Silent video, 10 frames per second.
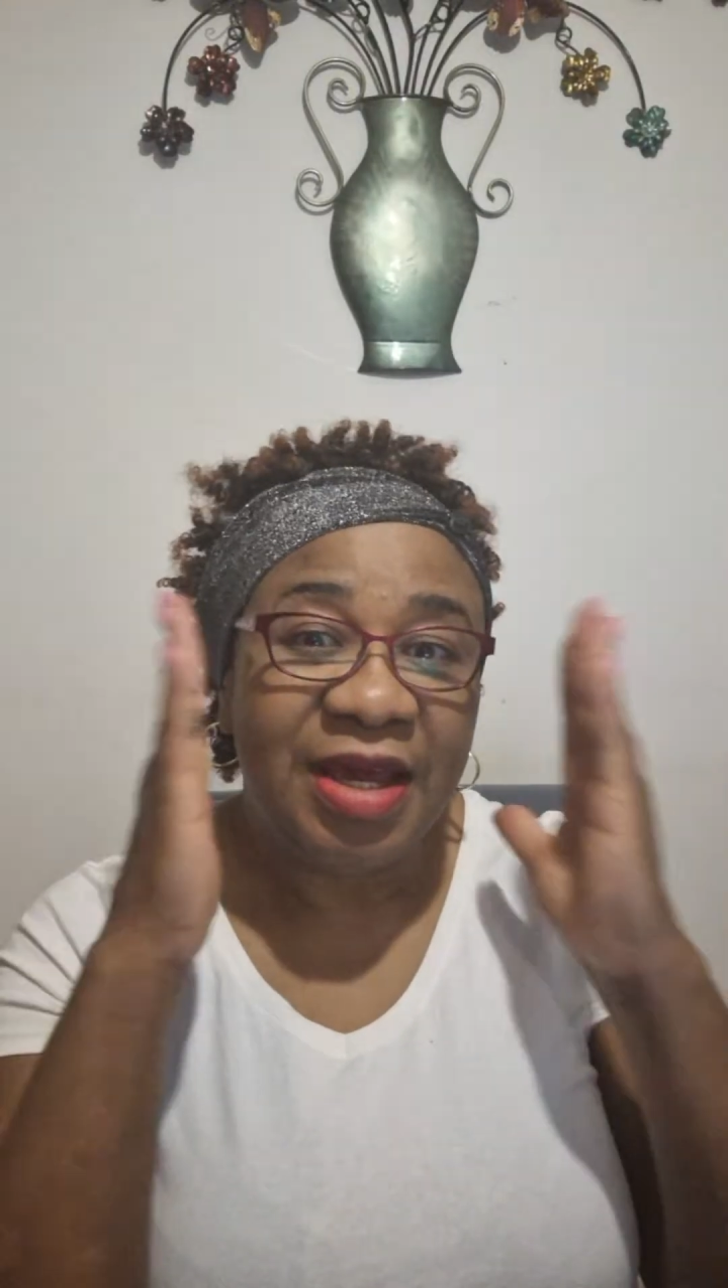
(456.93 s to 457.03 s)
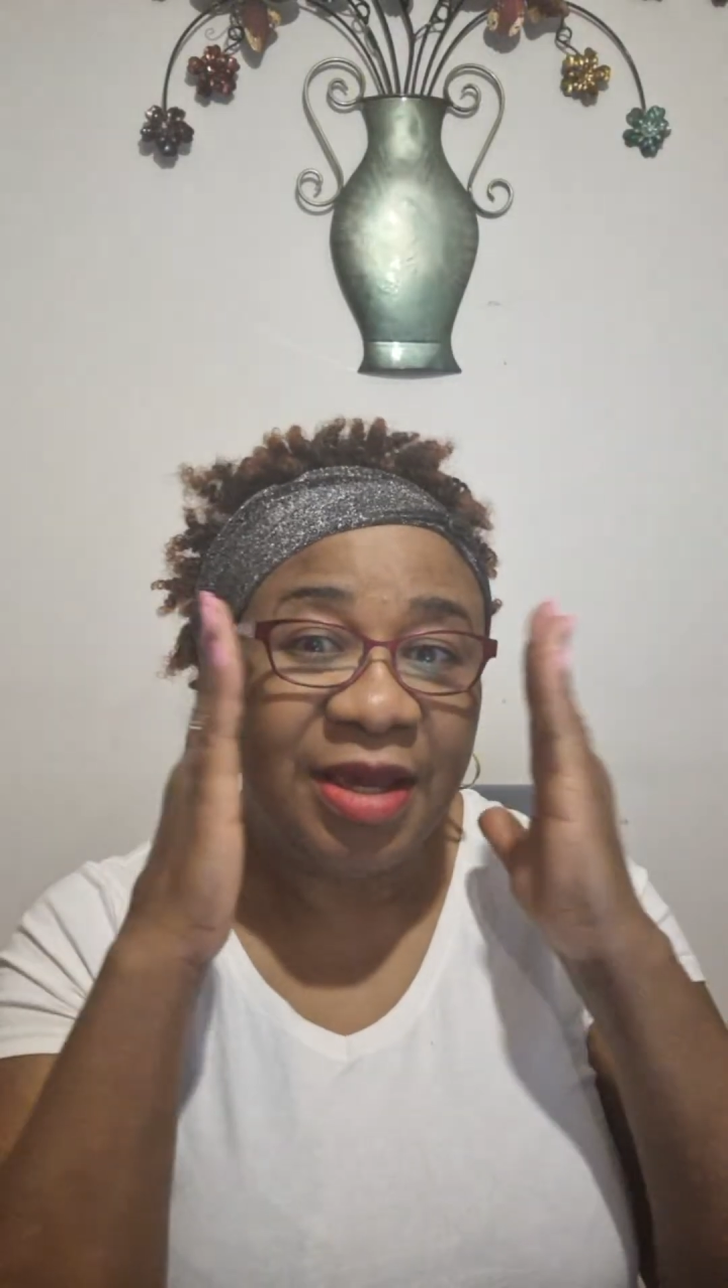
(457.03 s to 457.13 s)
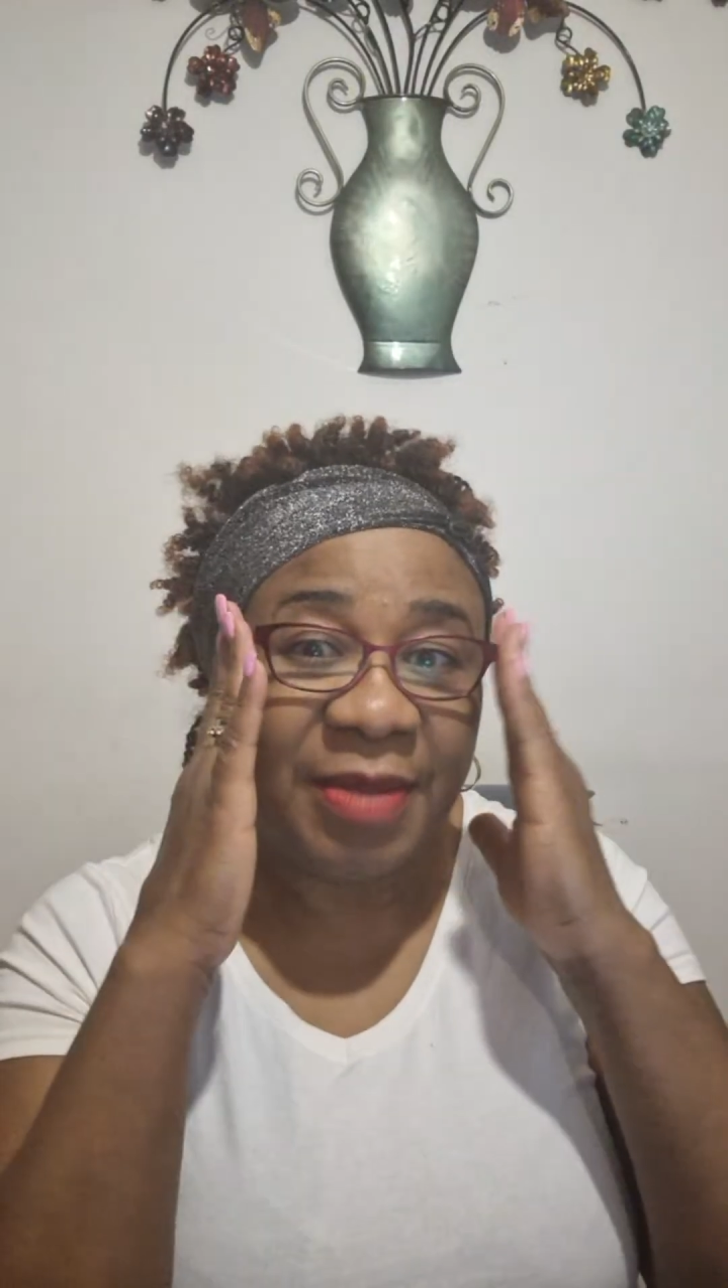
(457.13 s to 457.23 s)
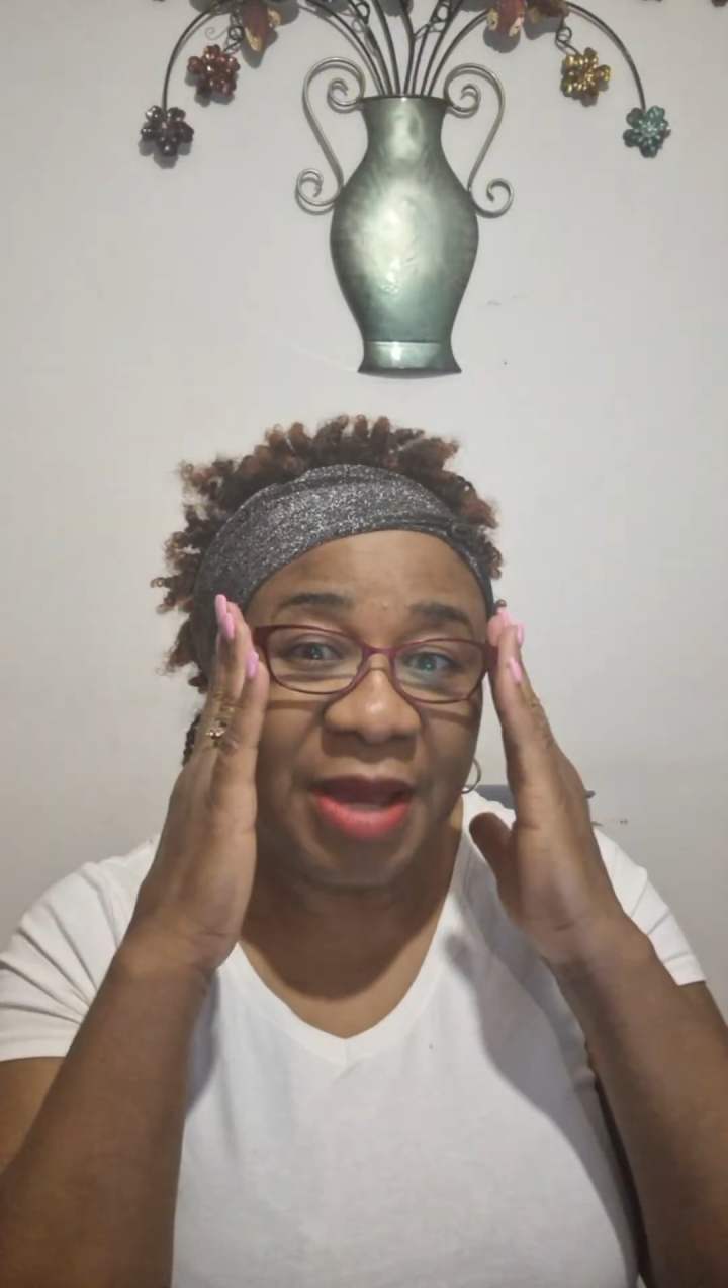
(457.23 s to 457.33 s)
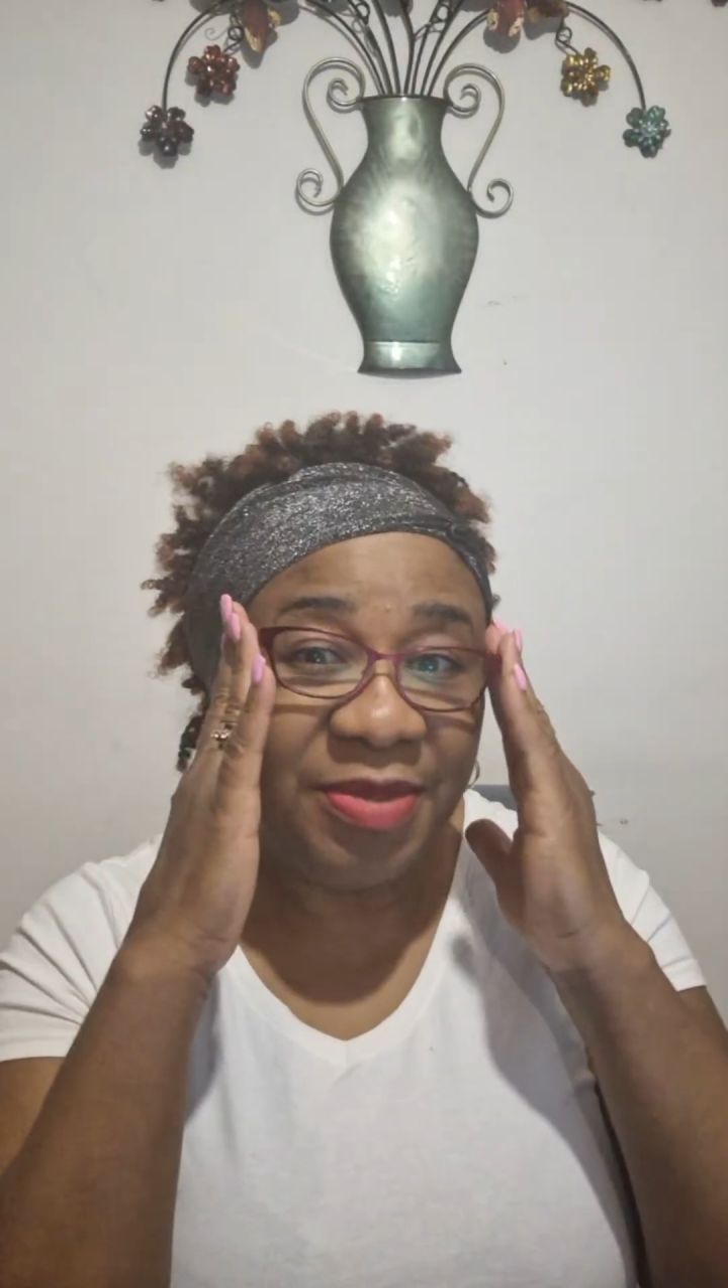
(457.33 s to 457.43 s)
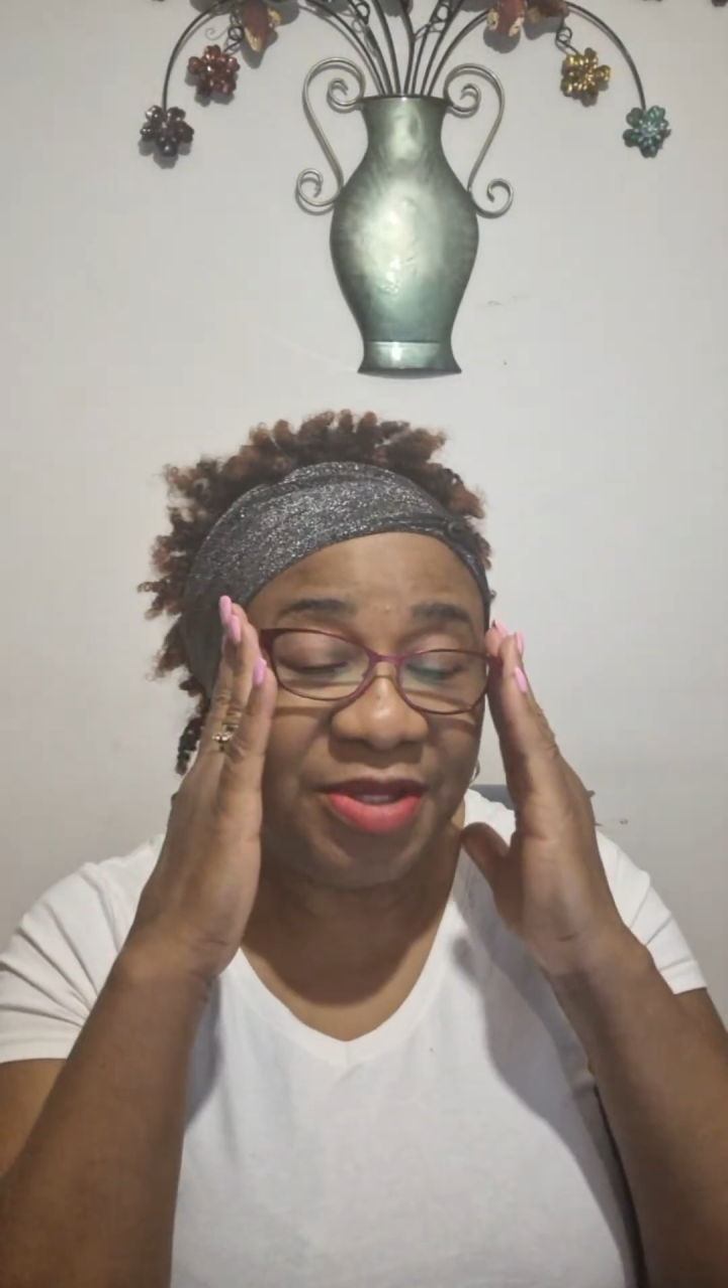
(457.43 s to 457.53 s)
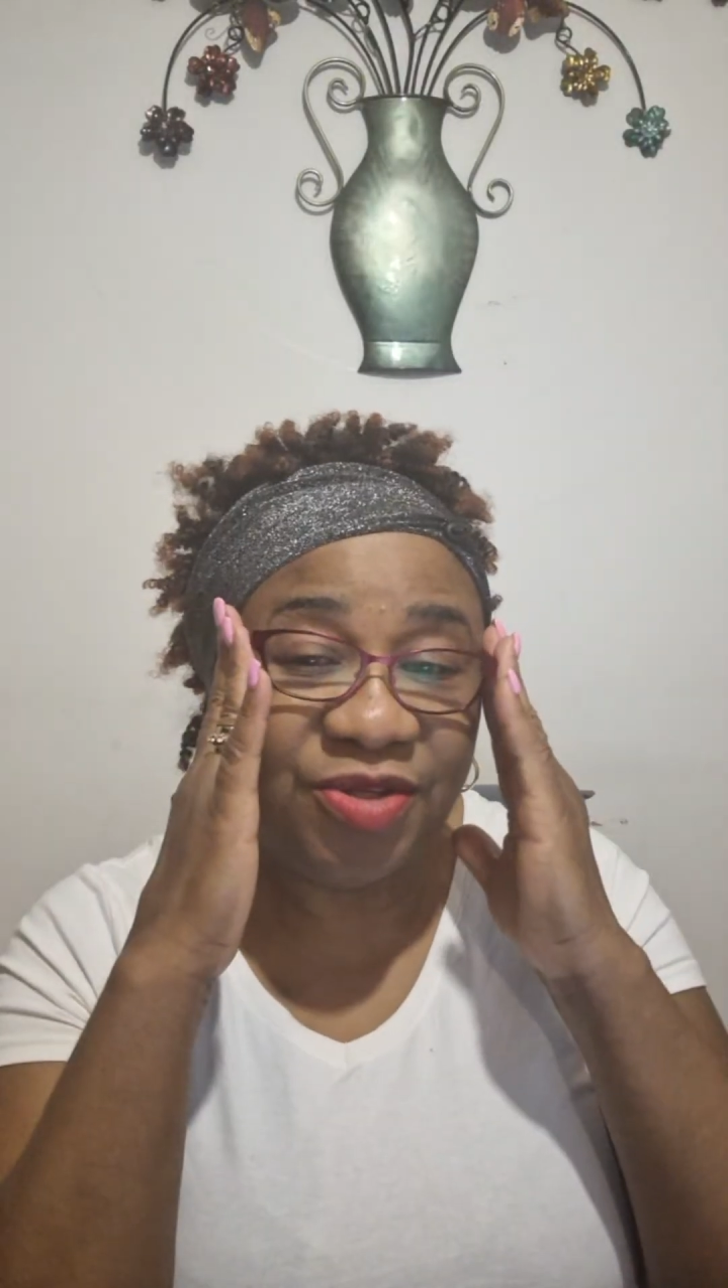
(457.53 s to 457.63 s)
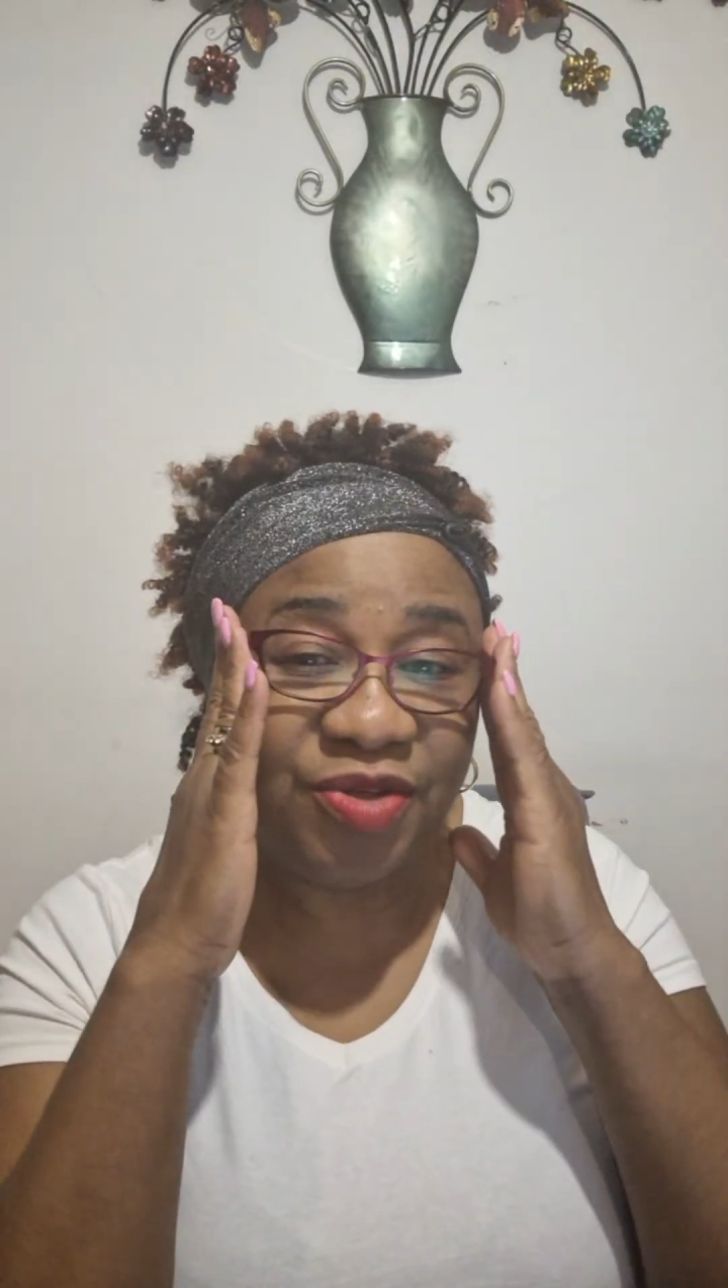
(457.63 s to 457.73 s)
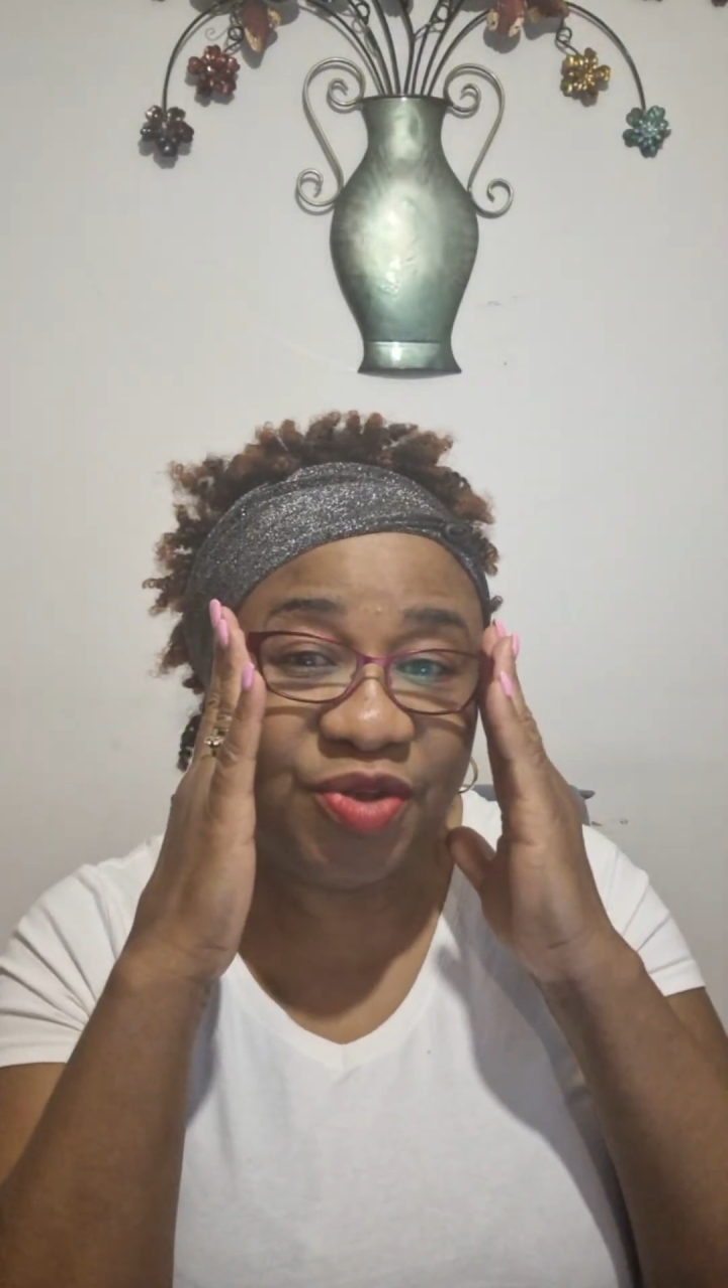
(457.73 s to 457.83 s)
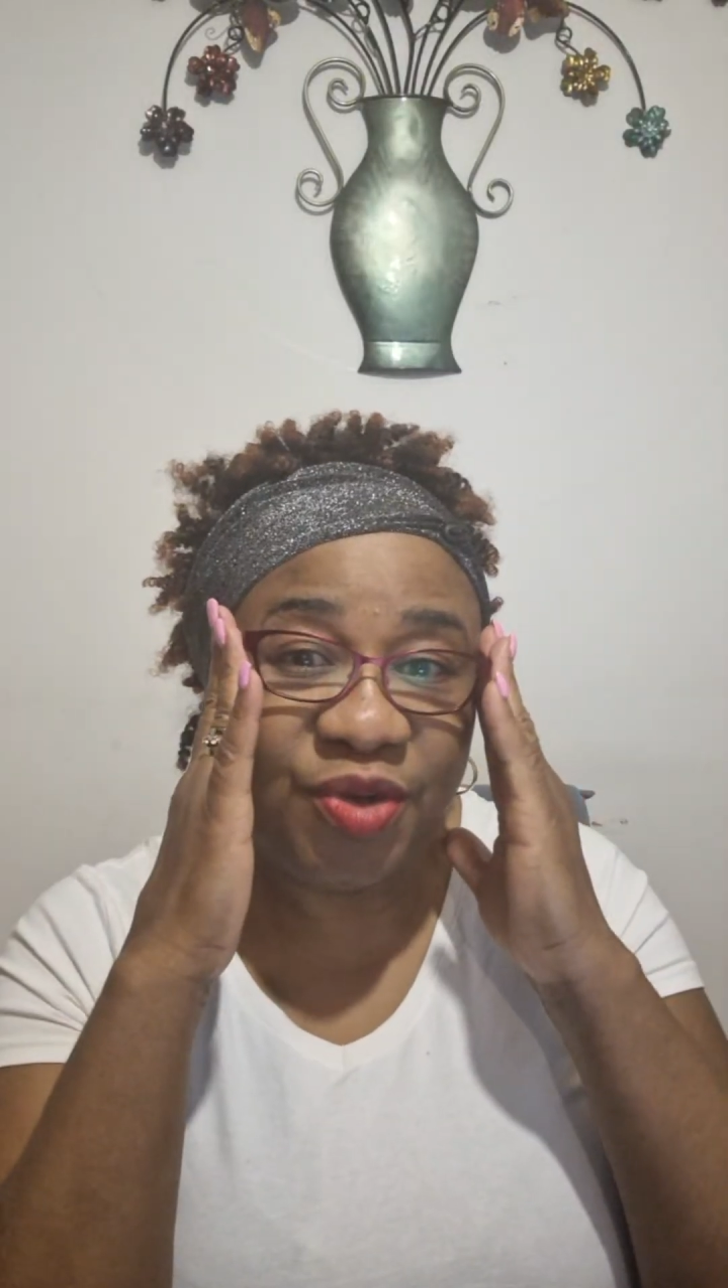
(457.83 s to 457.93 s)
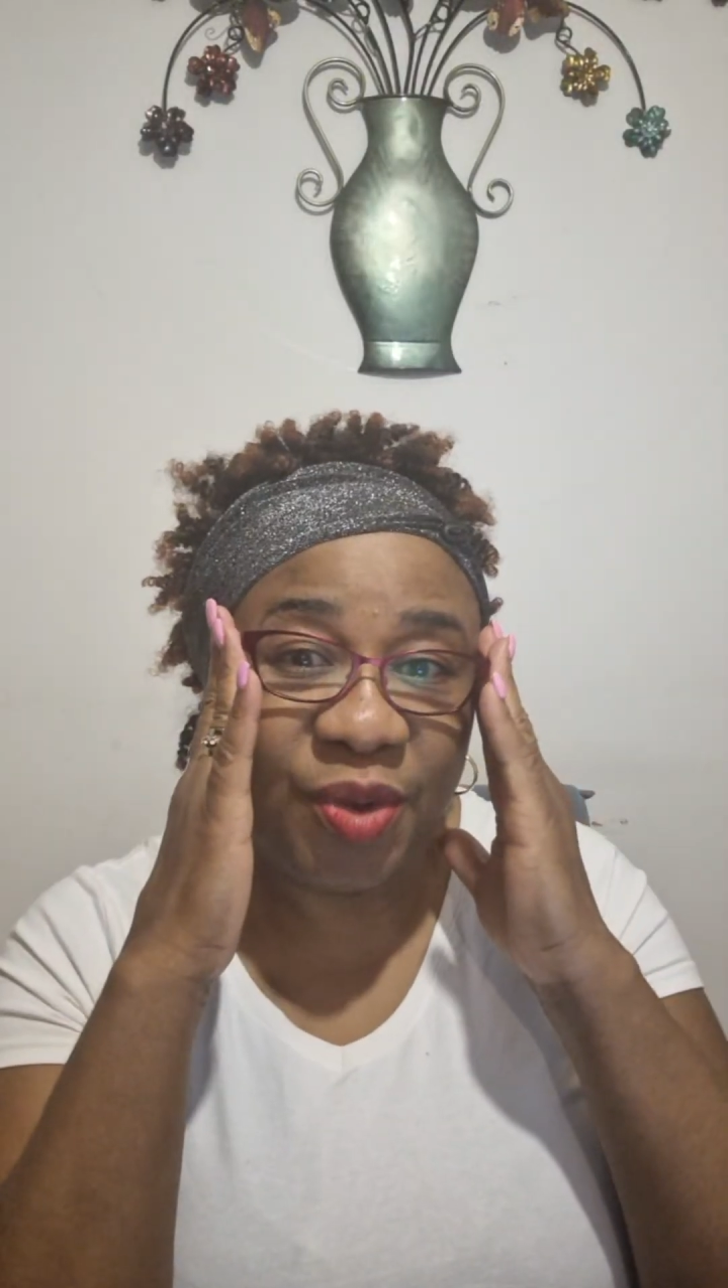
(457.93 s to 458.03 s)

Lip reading: It might be due to